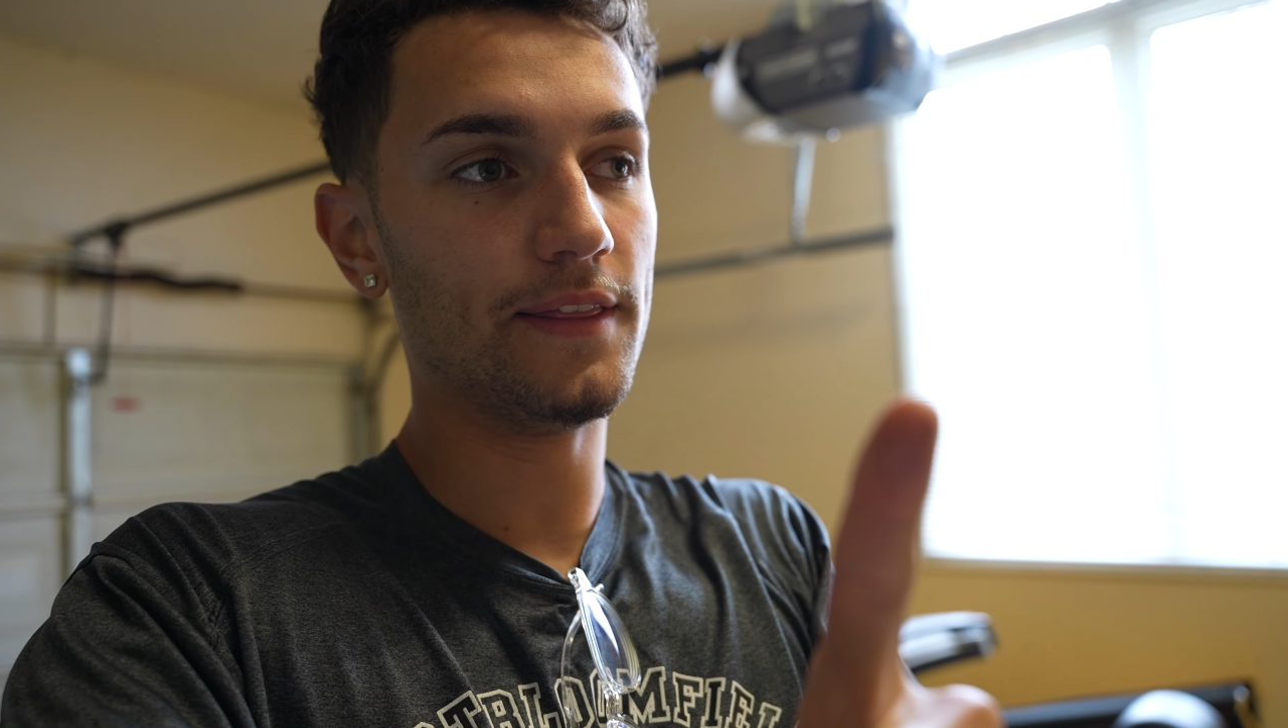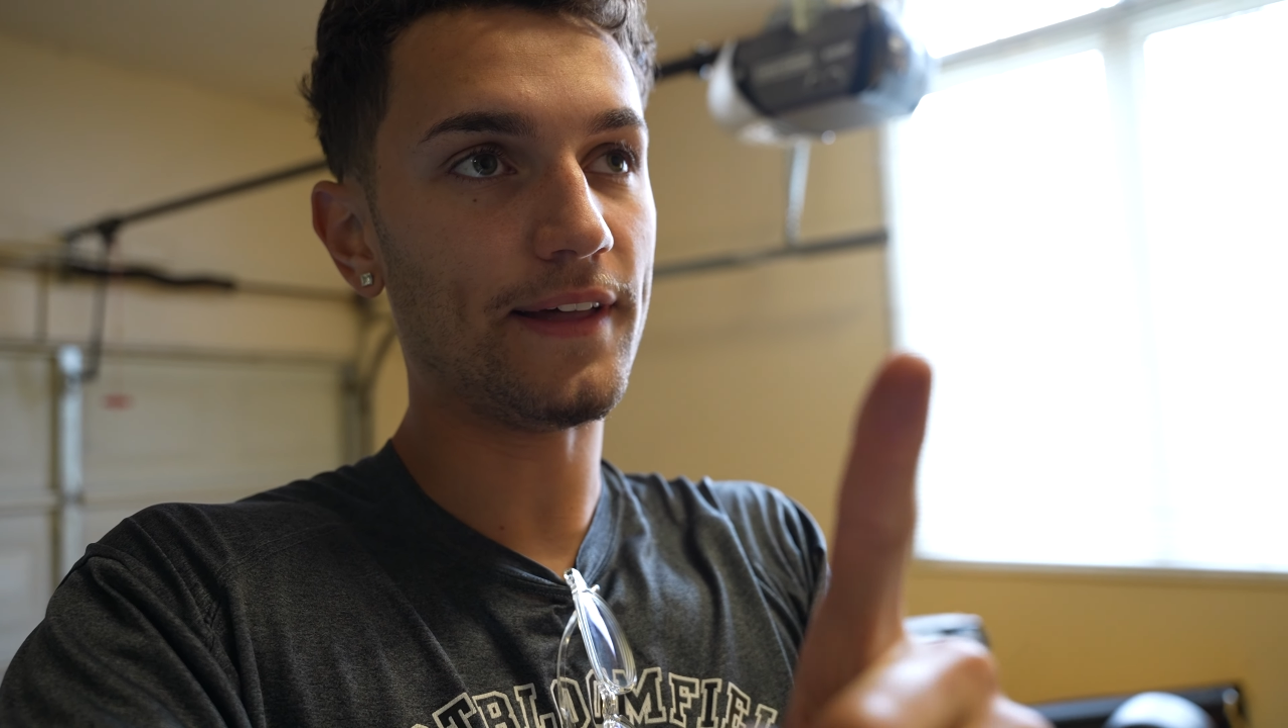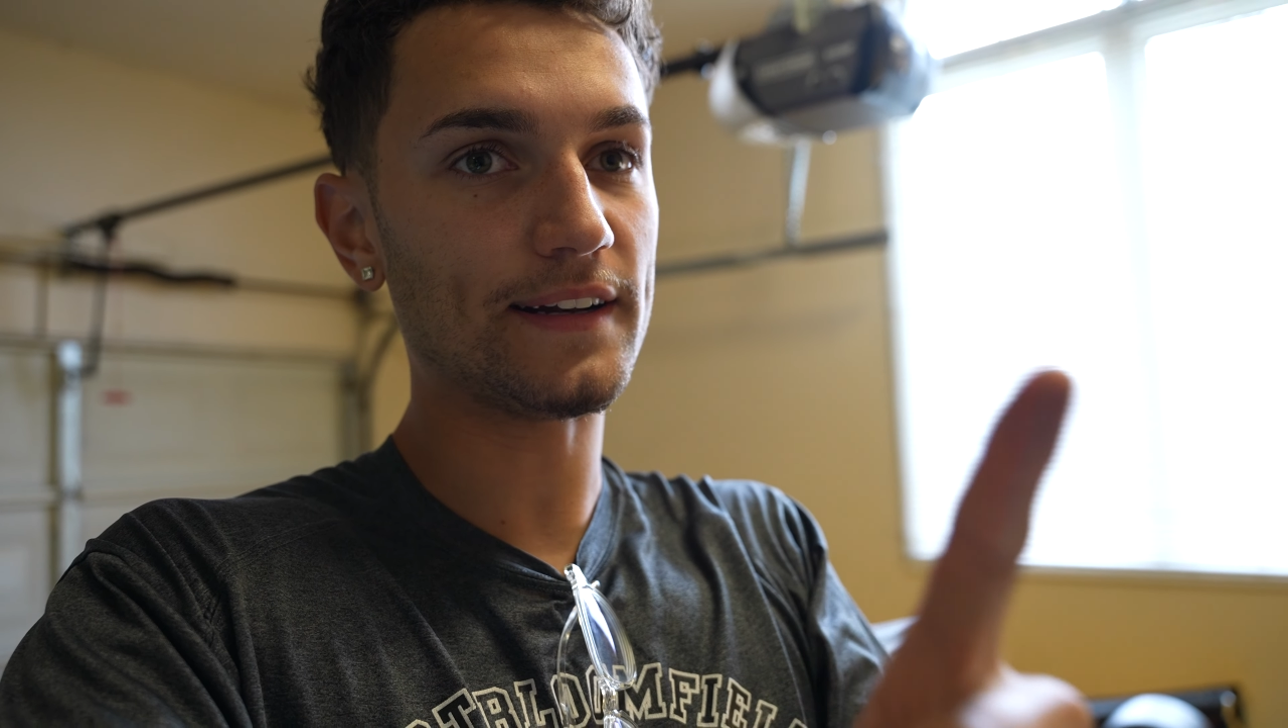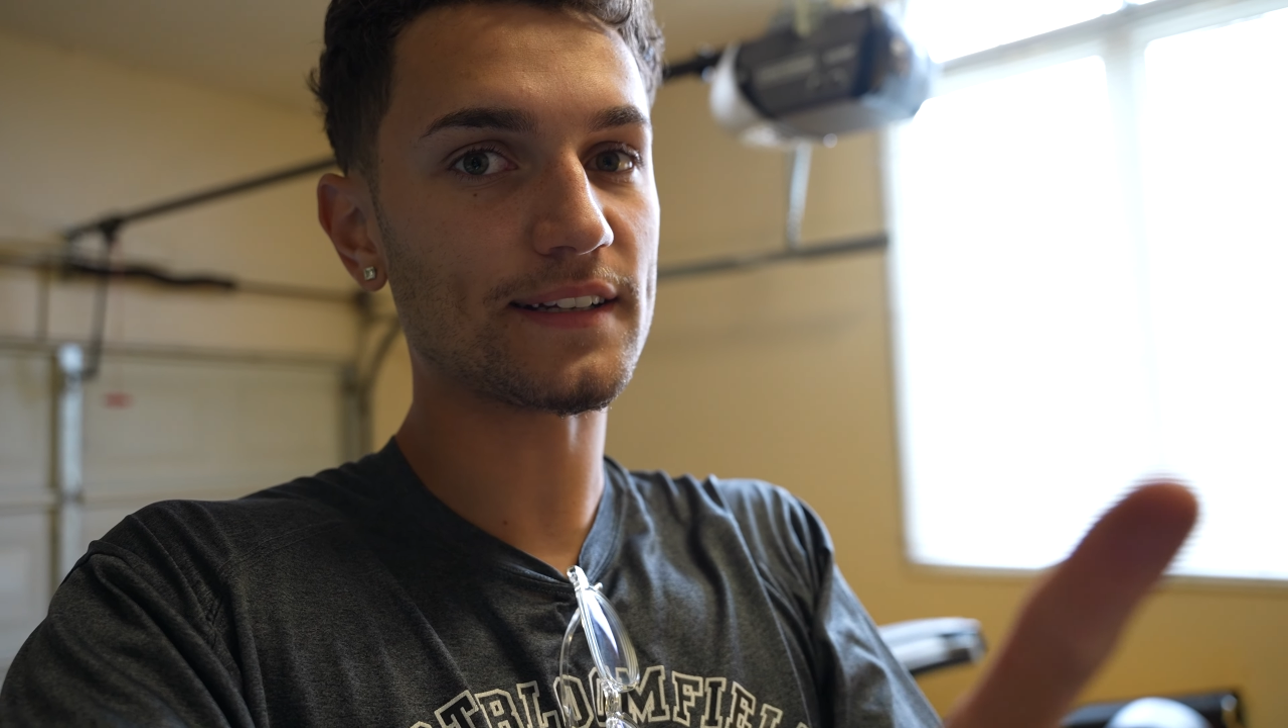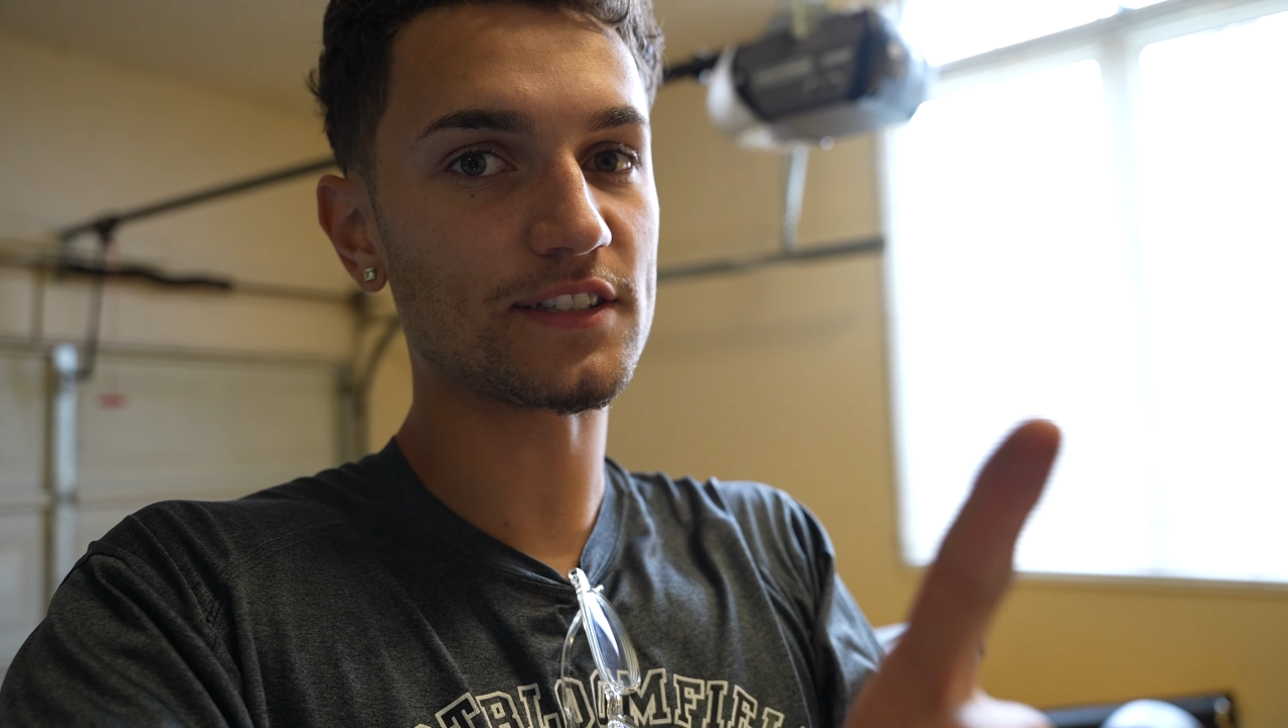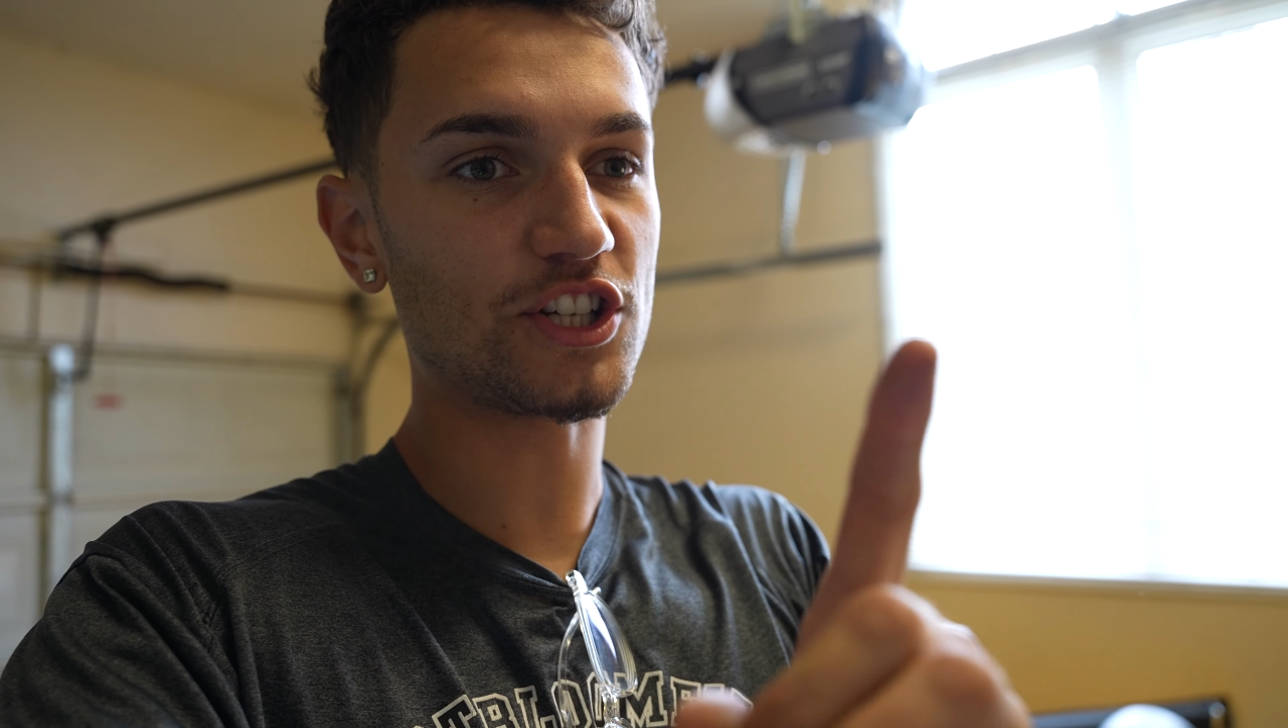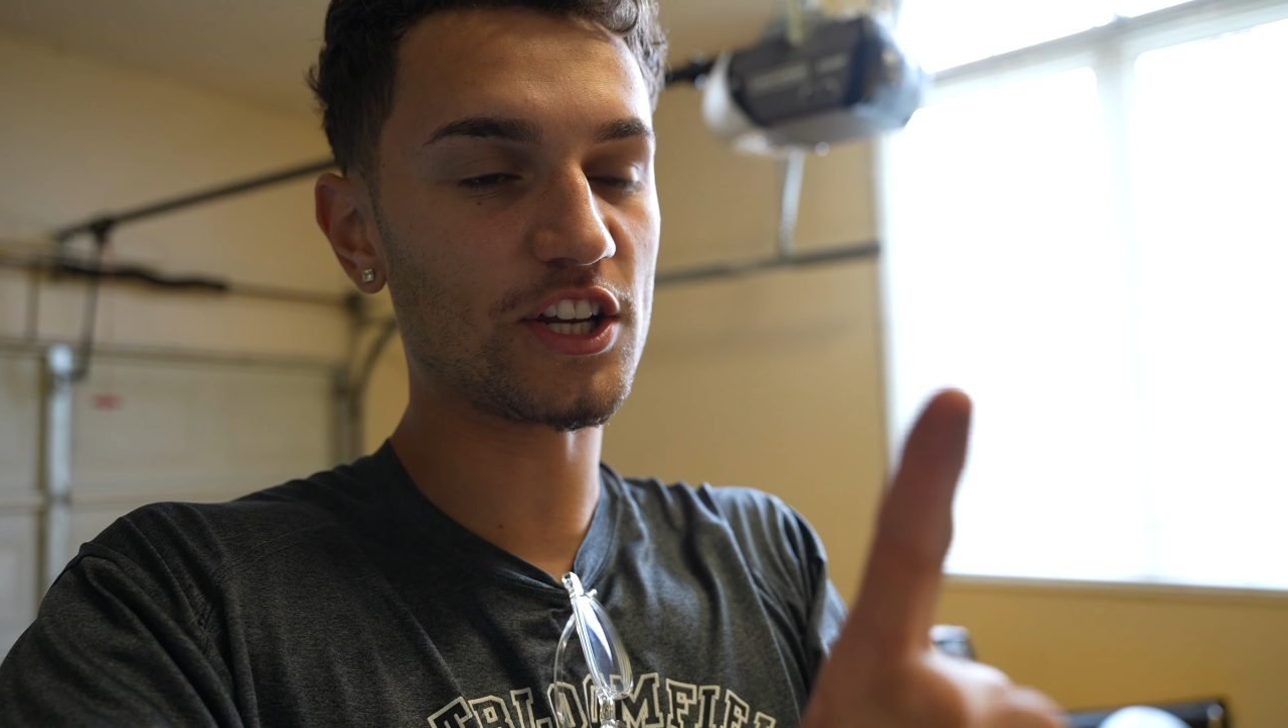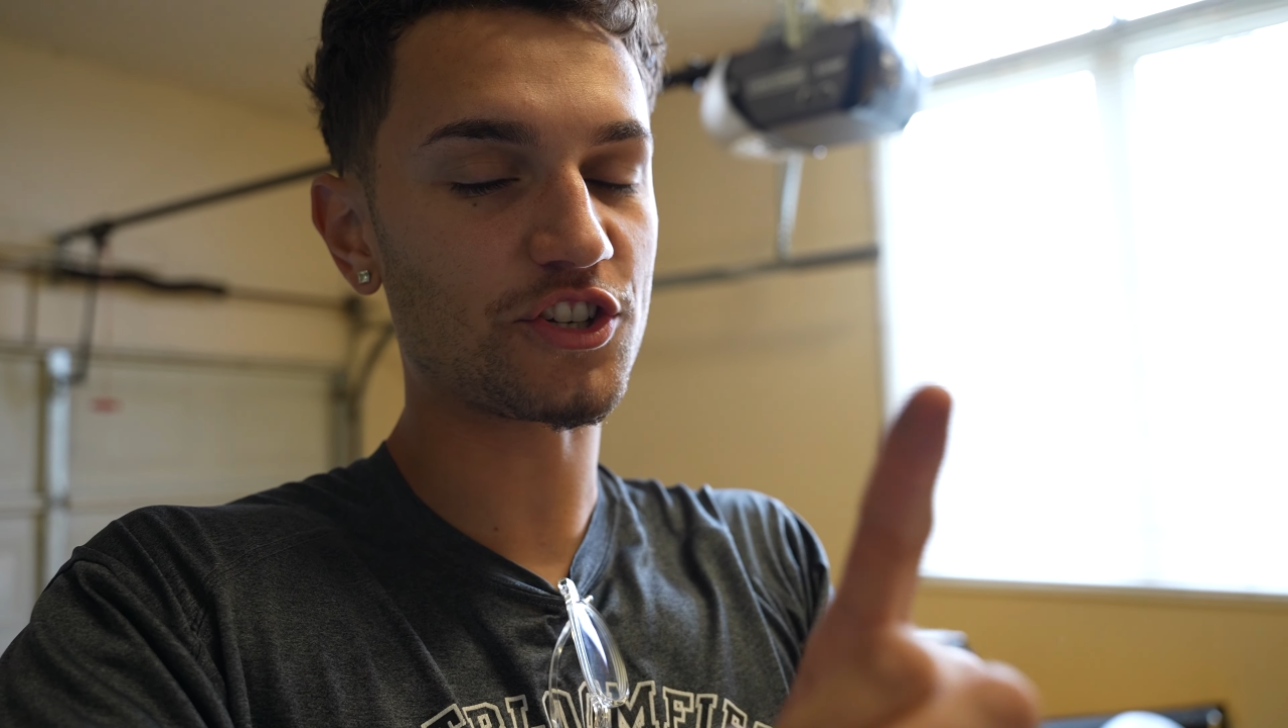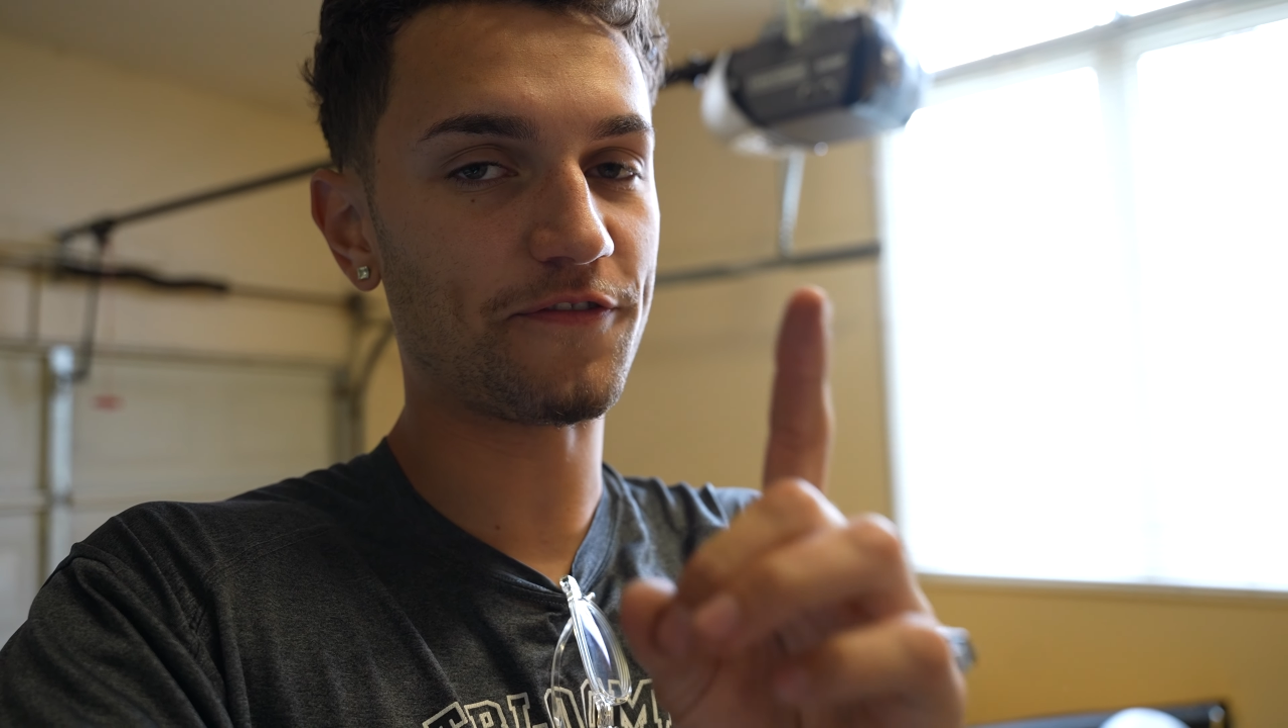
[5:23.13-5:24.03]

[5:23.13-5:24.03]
that doesn't change the